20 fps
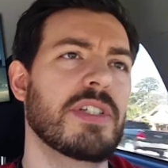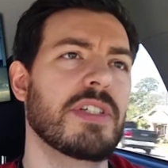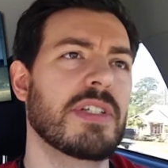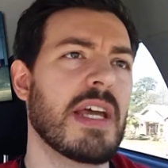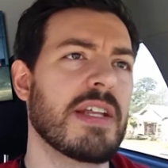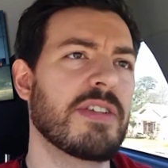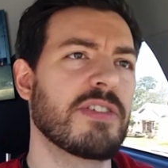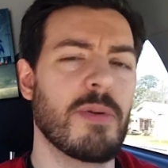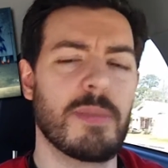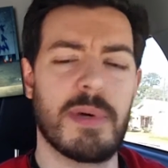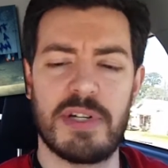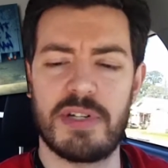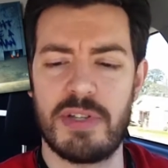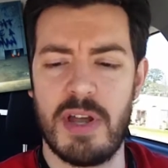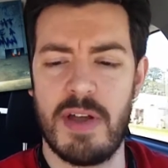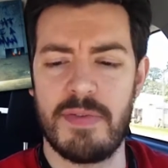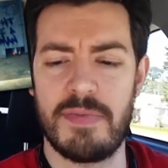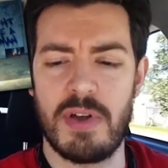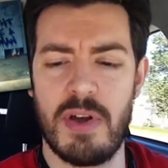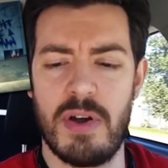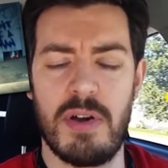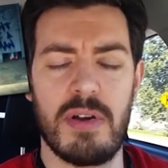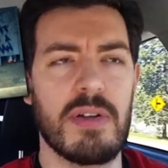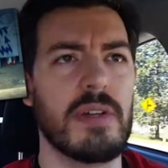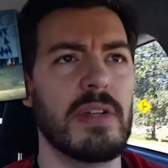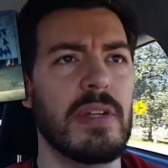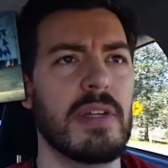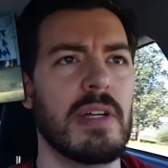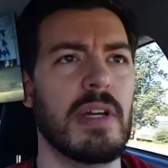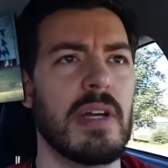she's got so much stuff
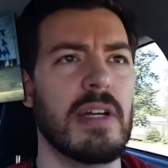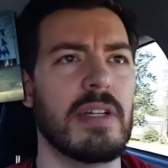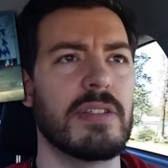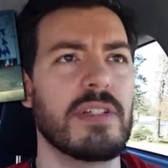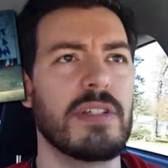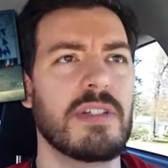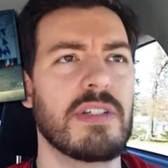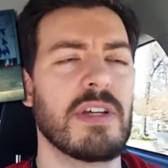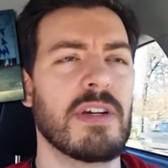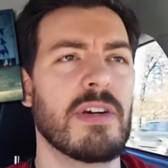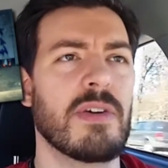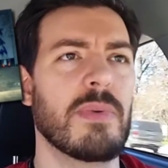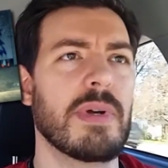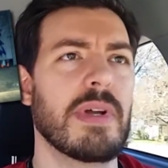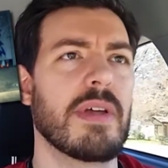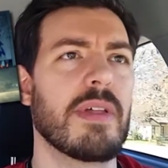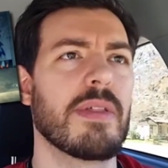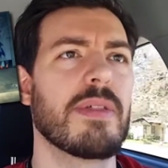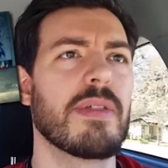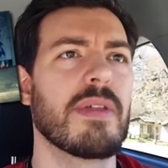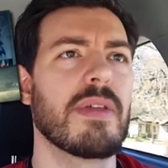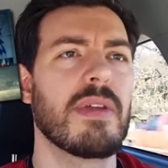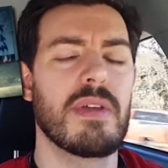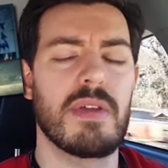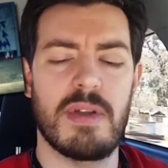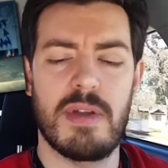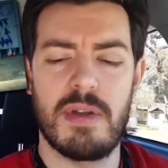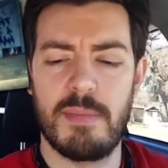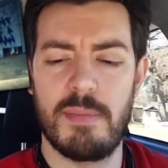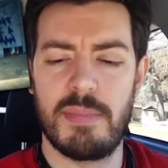to deal with,
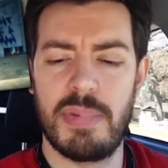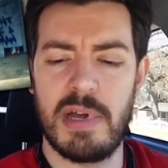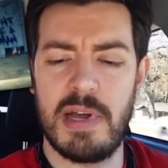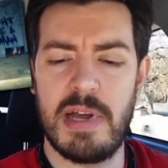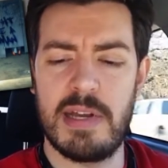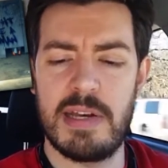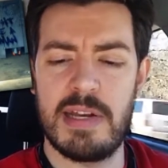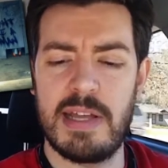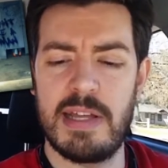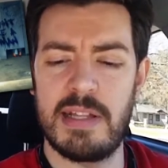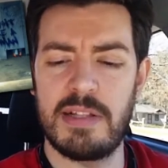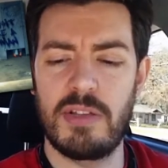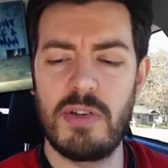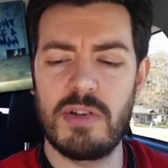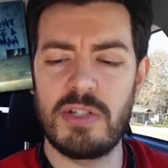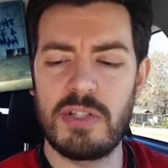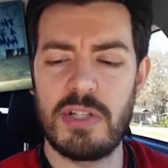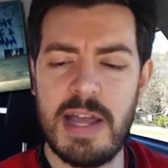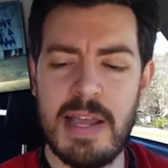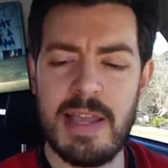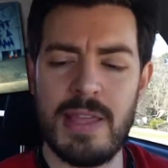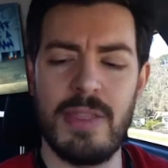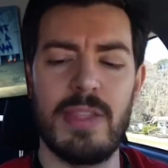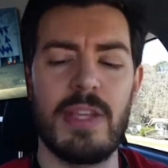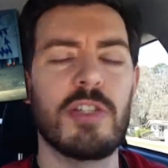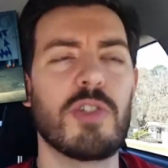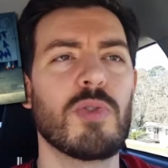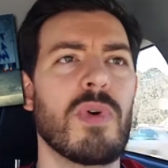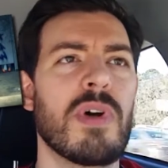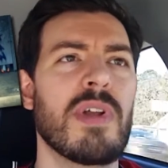but it looks like in
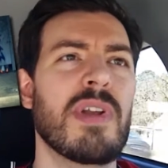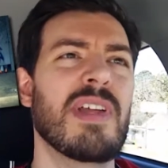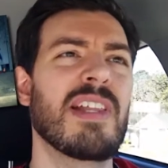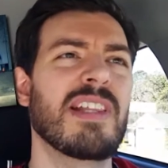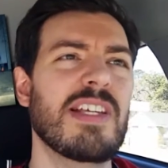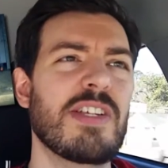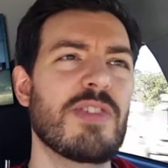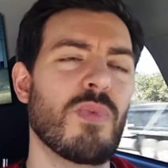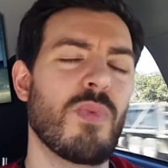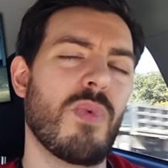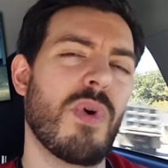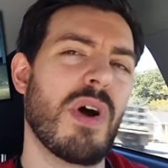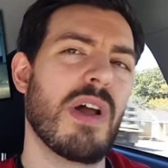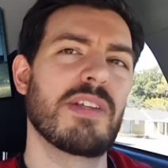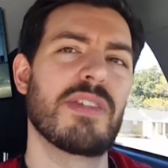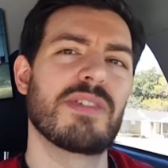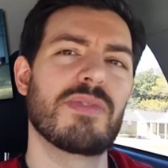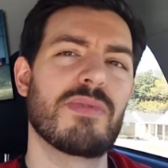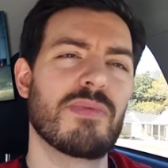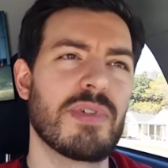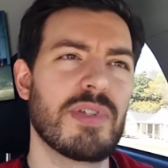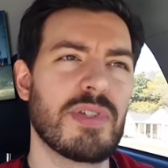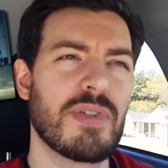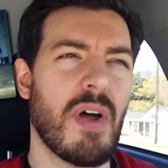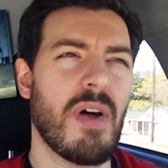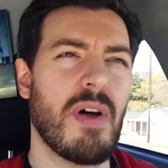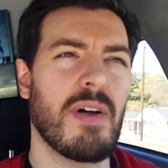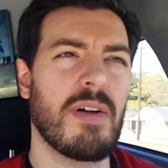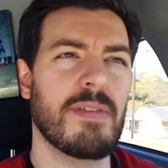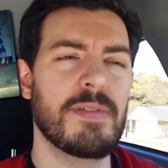this one, at least one is
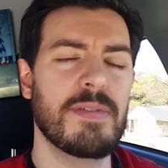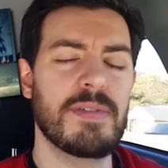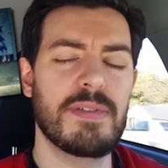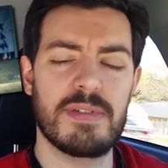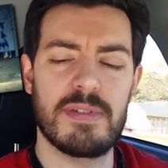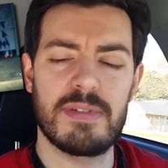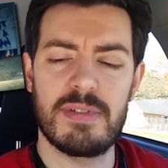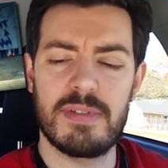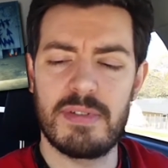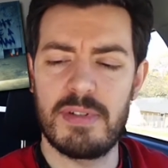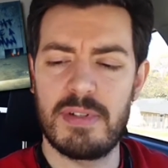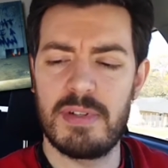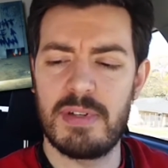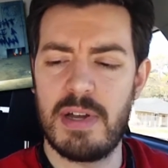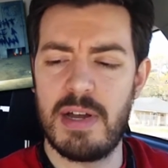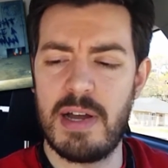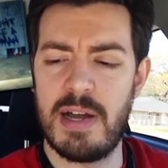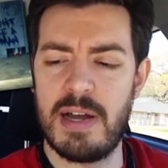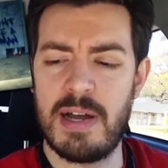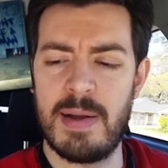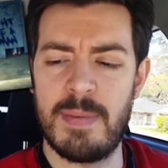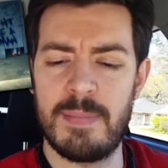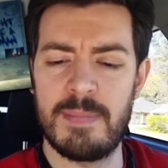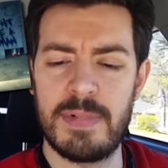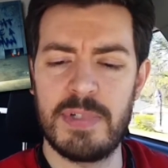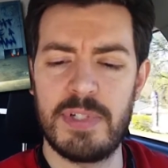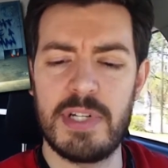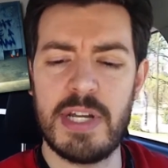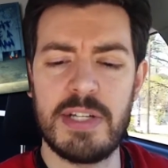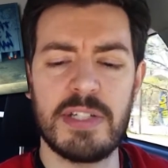resolved.
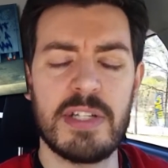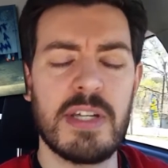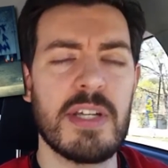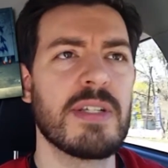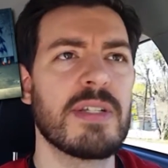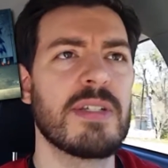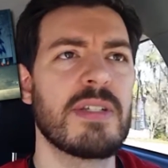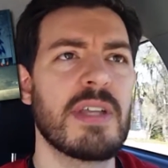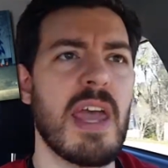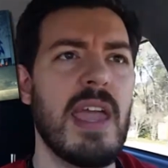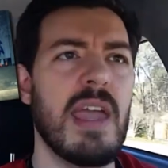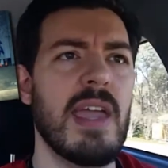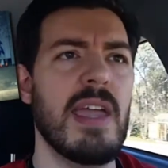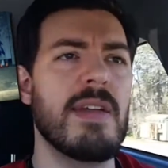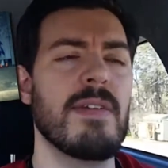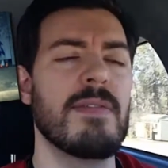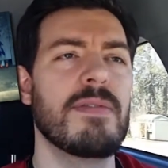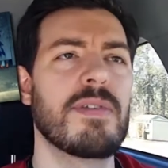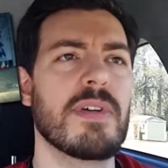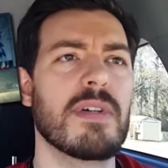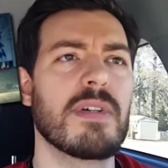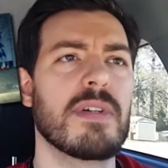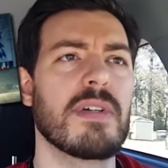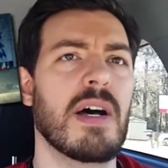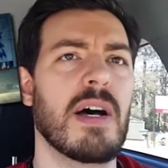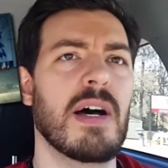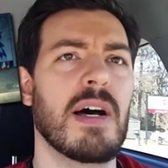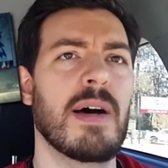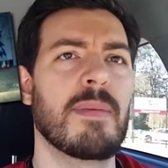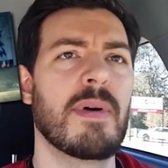Jessica saved
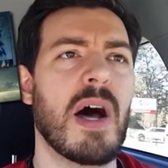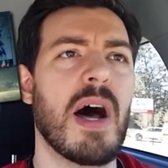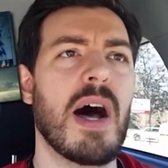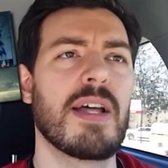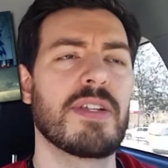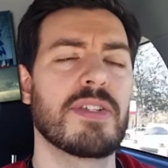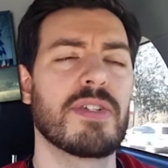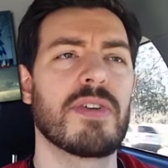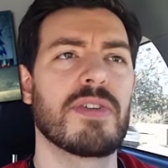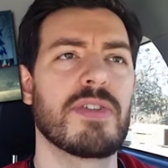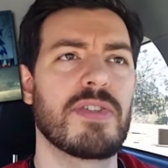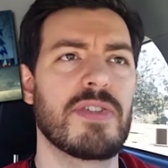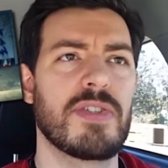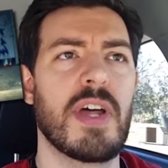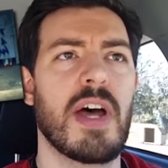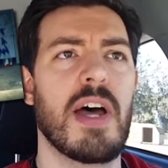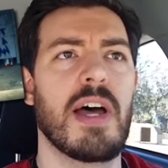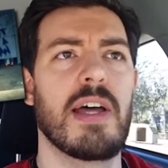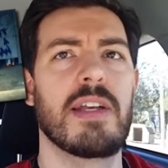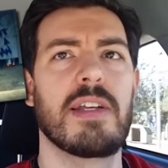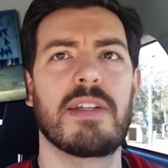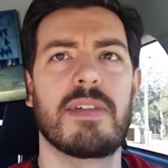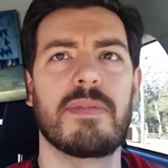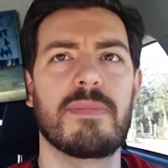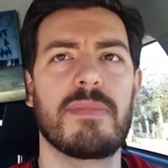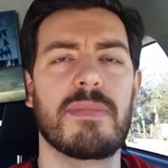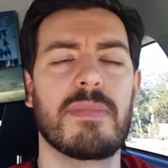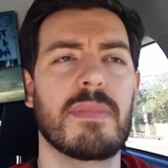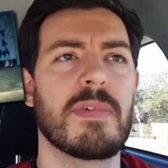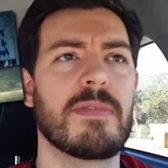Oscar's son
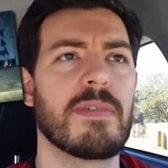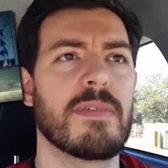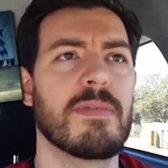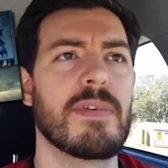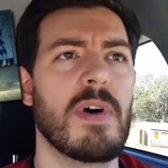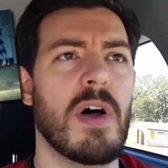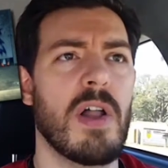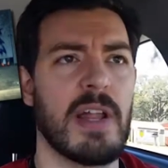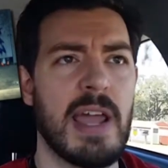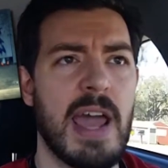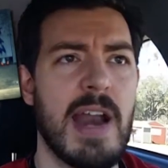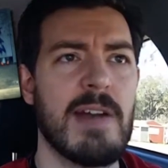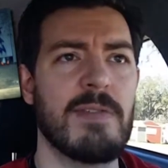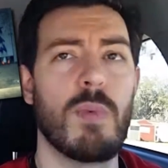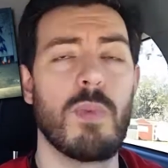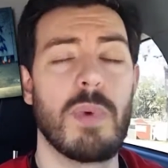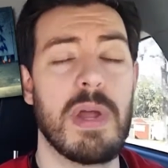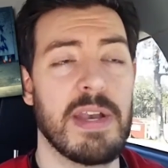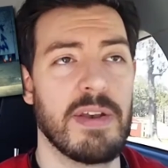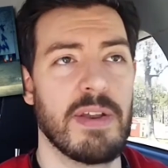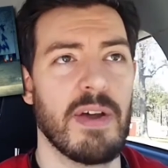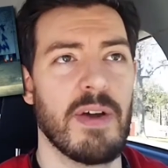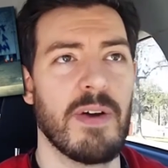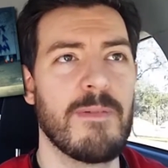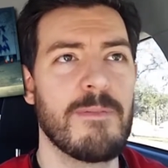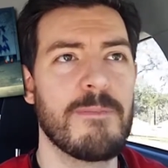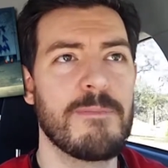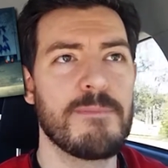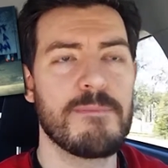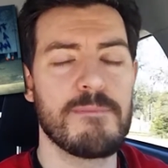from falling out of a
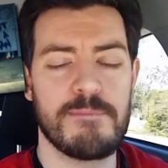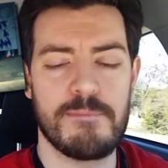window.